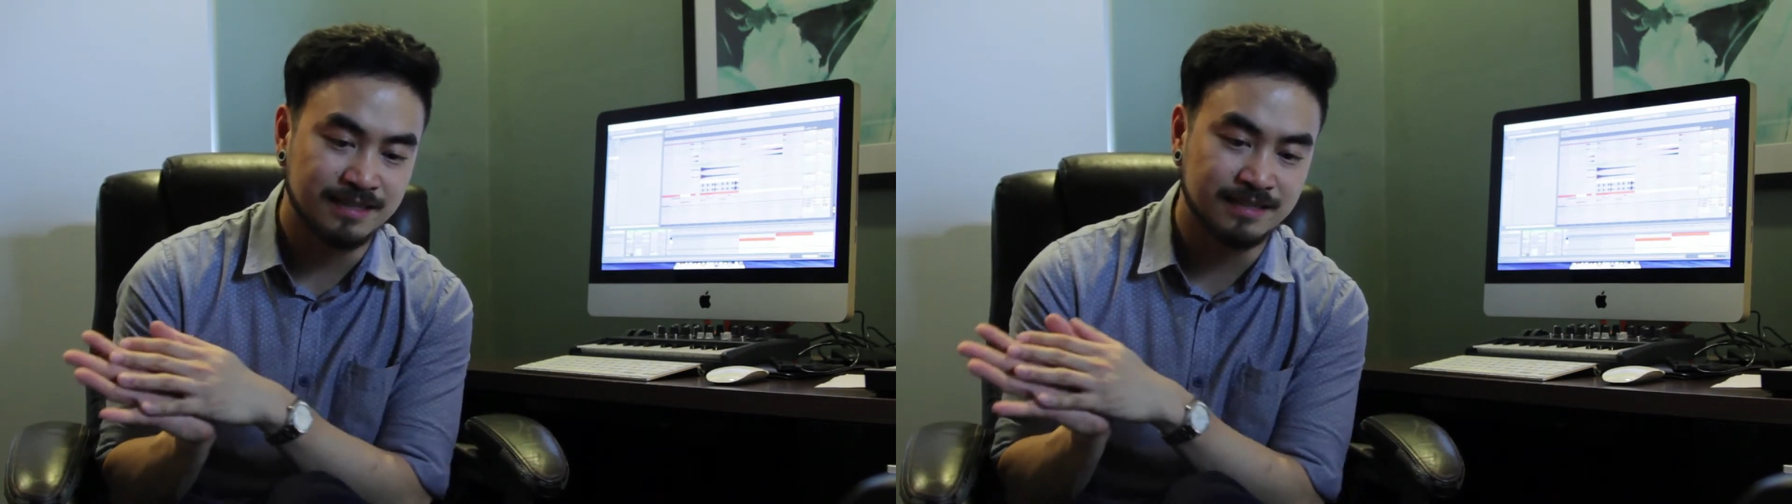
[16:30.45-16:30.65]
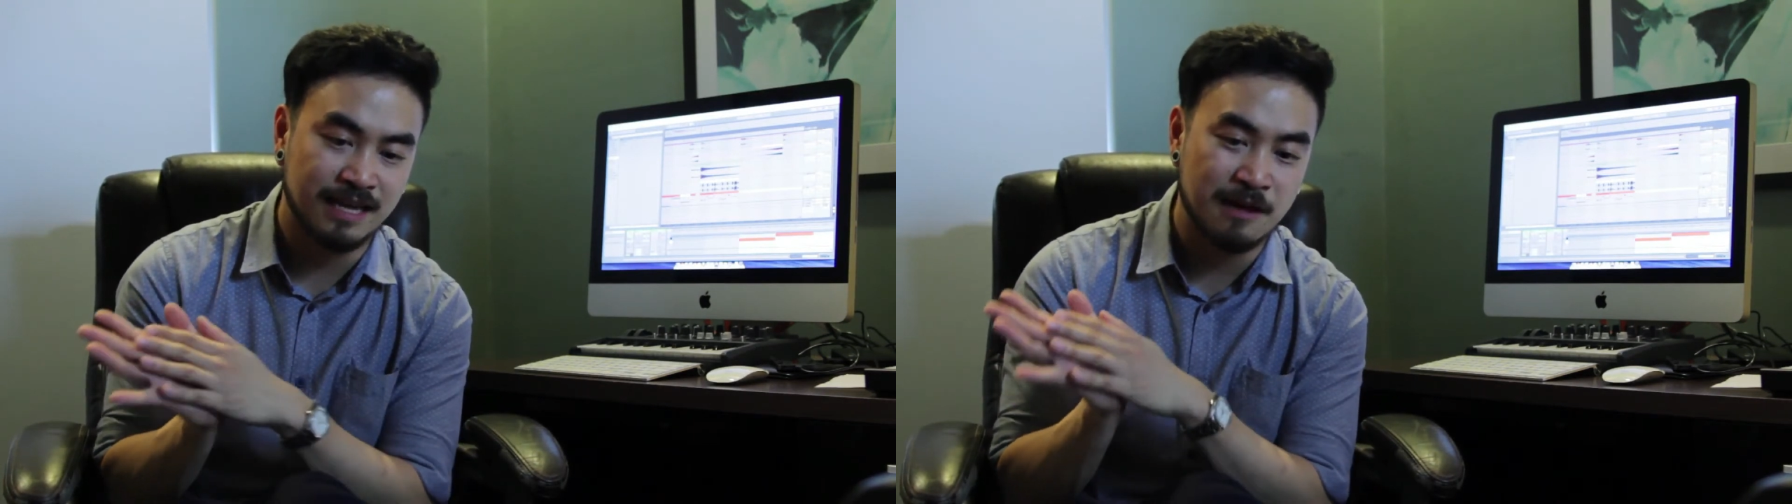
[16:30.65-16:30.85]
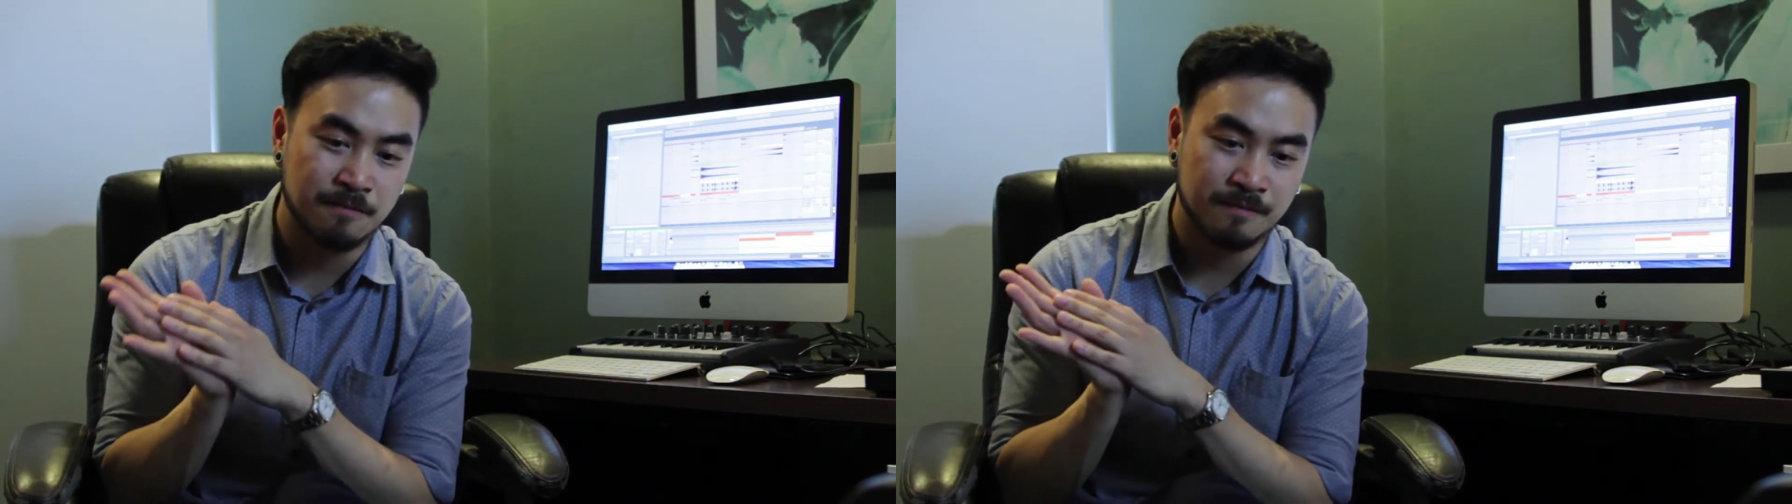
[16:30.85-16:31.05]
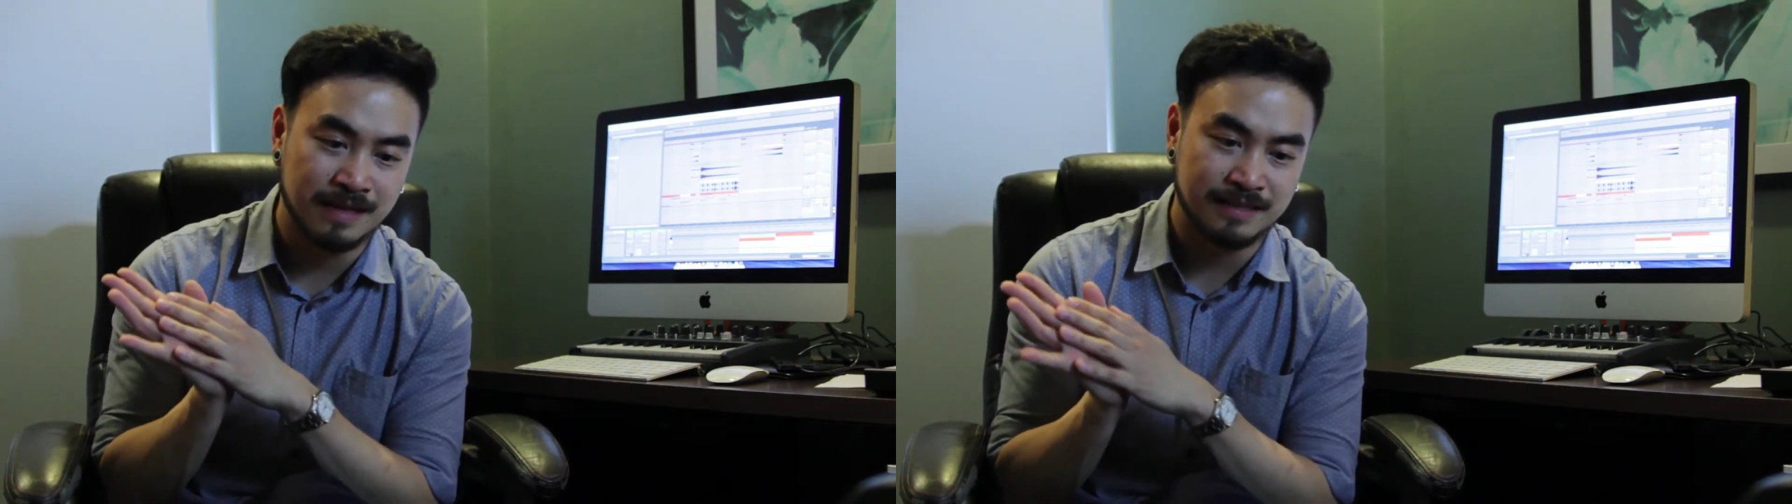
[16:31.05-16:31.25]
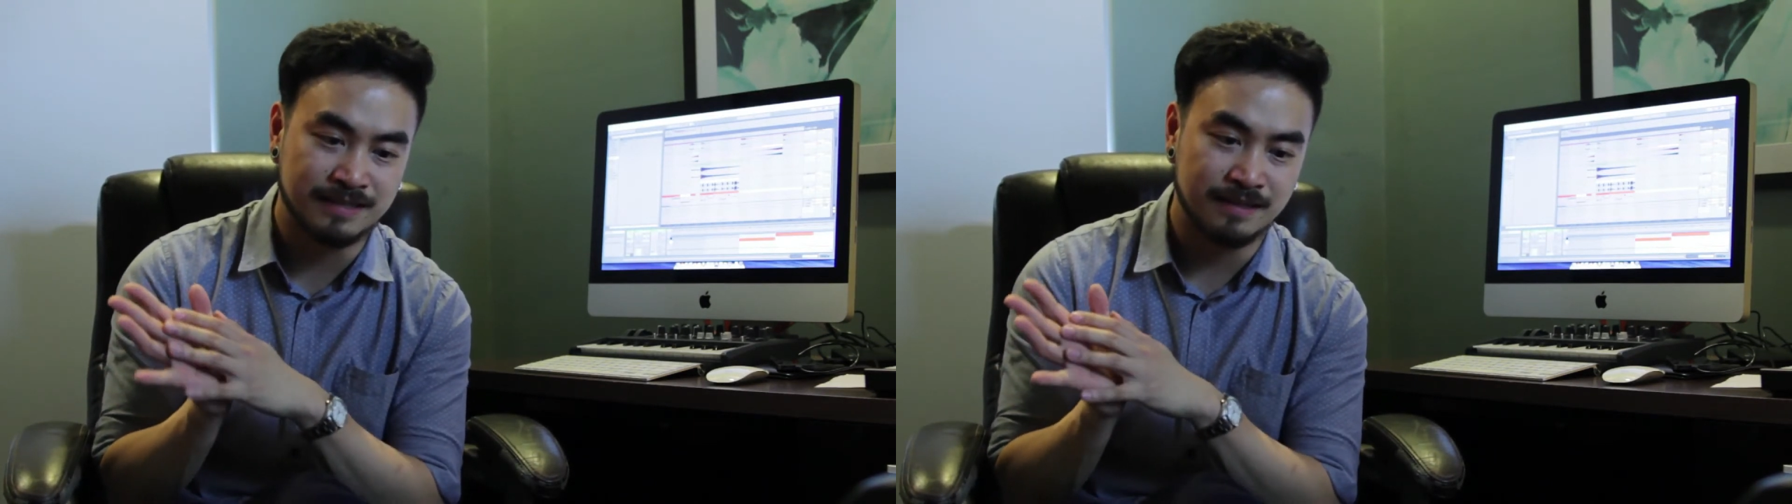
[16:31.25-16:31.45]
the same
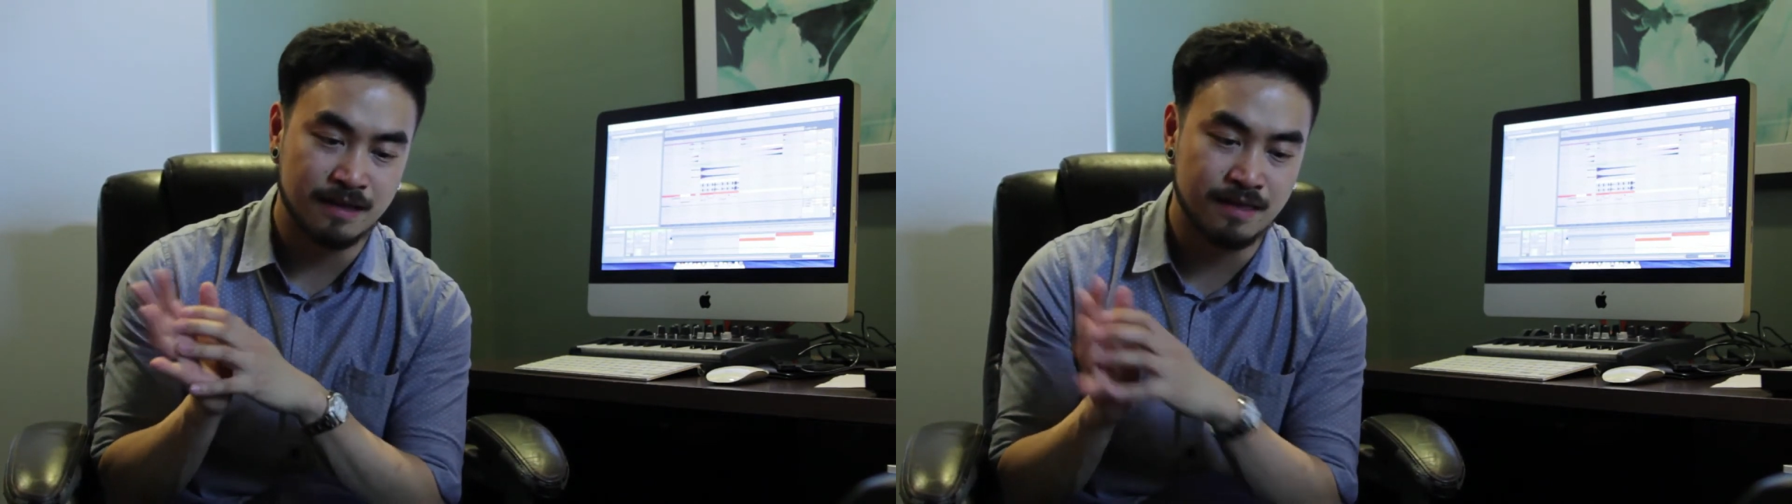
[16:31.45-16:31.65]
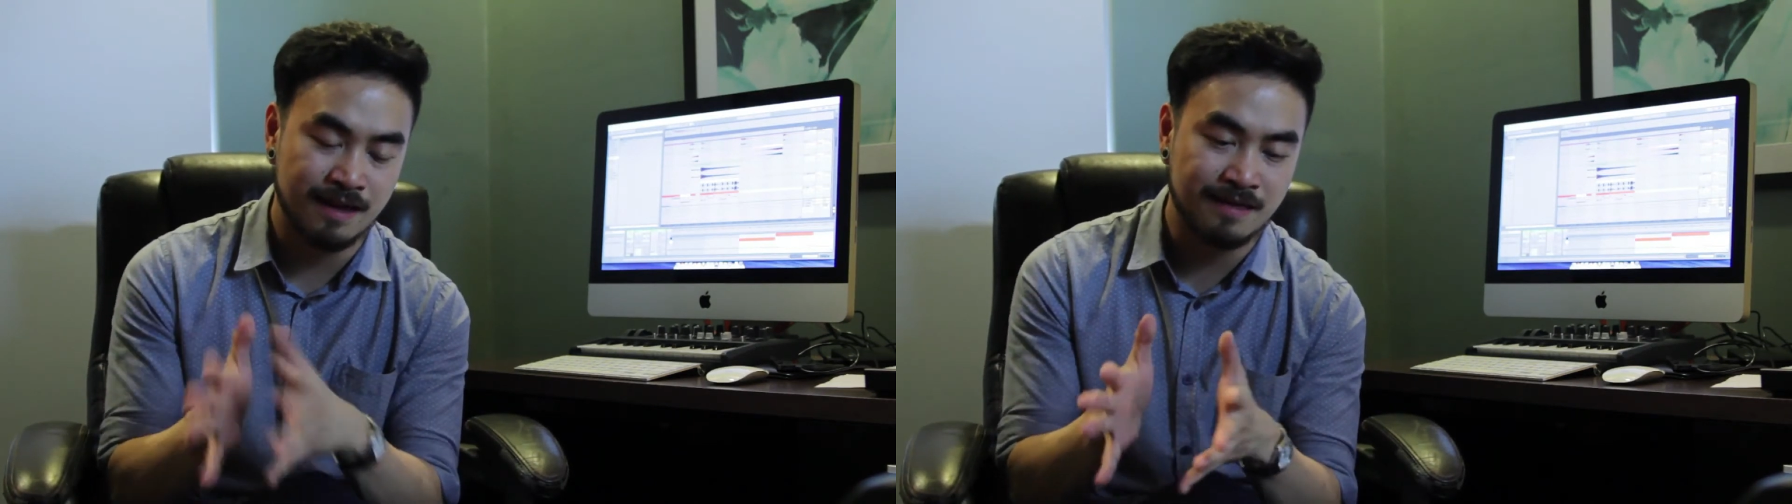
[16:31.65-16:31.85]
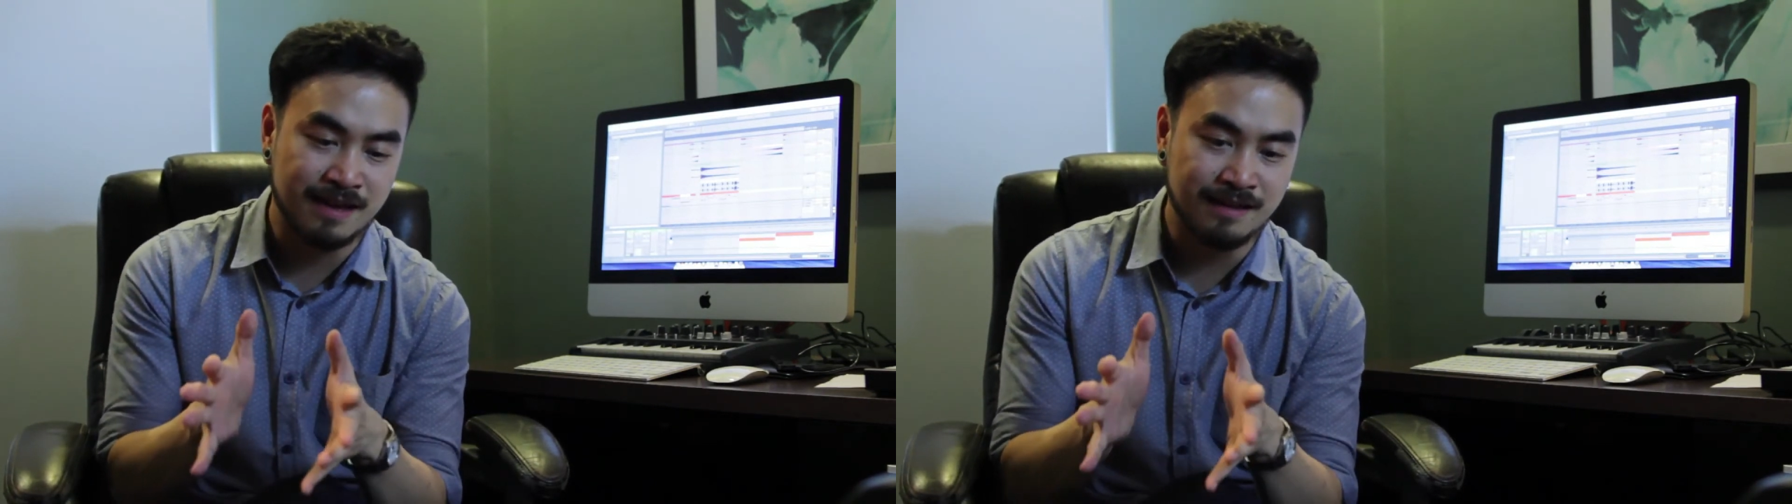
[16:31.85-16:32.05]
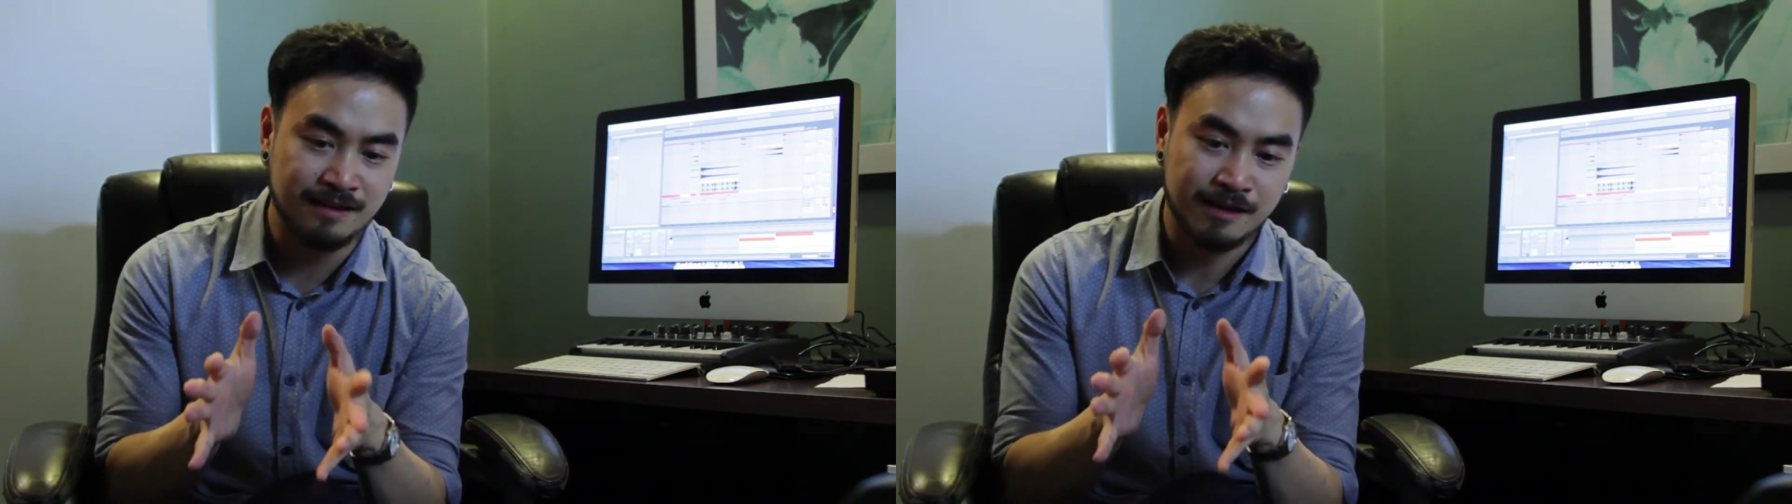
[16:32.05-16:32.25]
is the thing that